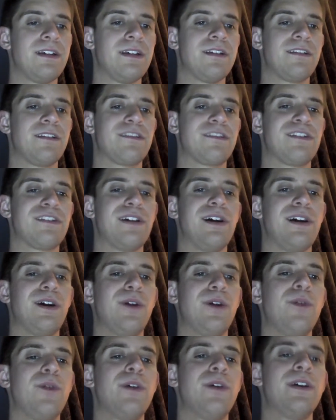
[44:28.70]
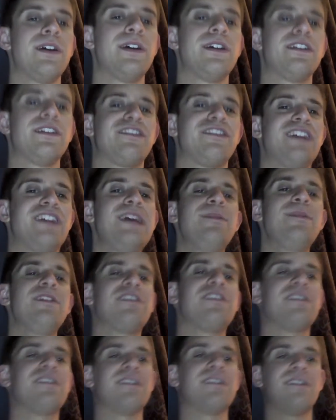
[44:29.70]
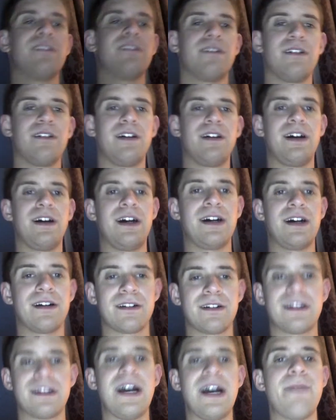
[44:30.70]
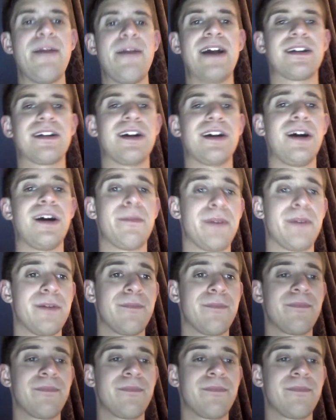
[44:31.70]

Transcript: So Sheamus uh, got back up.